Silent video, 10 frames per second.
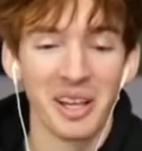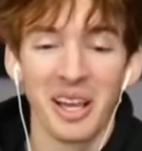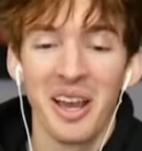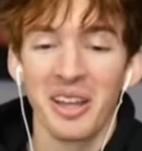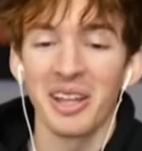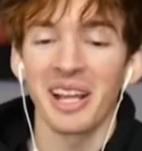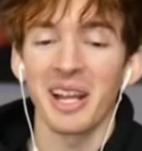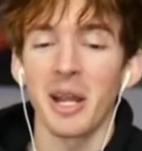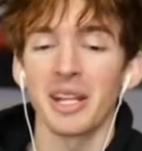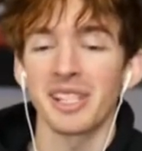like, like
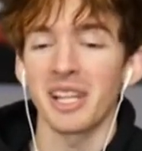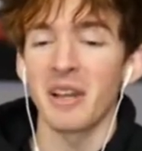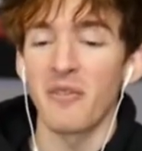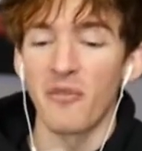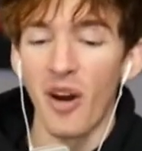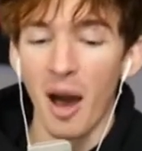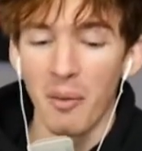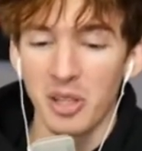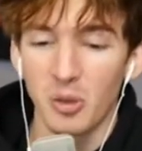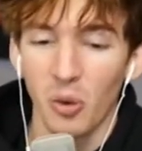he, it's like he
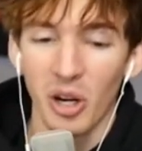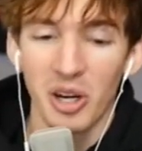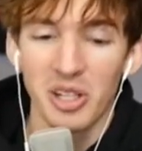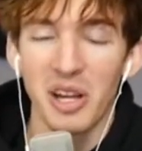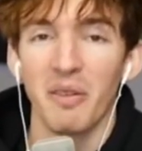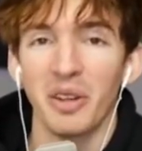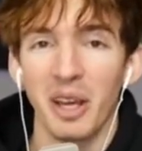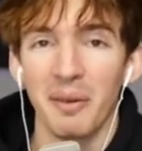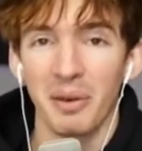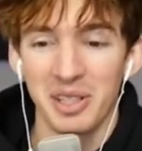vomits words every
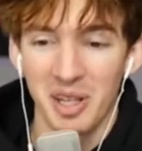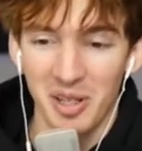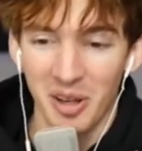time he wants to